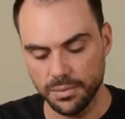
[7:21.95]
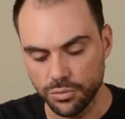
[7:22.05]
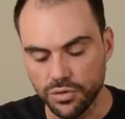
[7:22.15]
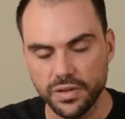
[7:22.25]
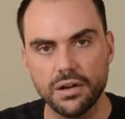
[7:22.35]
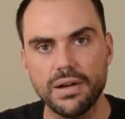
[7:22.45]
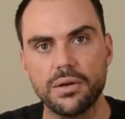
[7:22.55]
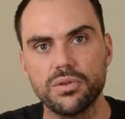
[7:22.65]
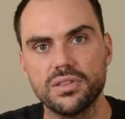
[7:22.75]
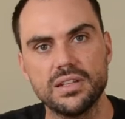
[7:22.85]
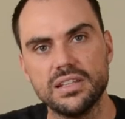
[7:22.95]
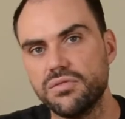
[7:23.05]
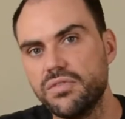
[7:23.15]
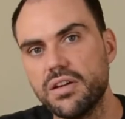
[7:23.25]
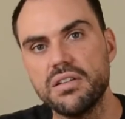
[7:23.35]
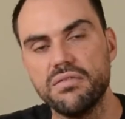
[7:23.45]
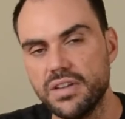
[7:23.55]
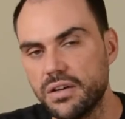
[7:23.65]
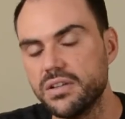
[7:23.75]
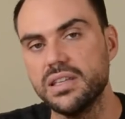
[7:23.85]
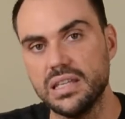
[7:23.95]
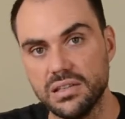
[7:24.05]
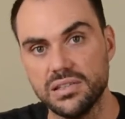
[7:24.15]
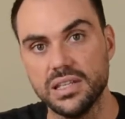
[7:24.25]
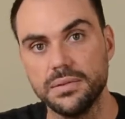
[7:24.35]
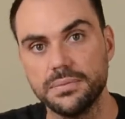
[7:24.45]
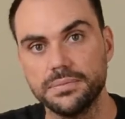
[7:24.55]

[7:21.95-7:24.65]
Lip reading: moving around with it is very, very easy.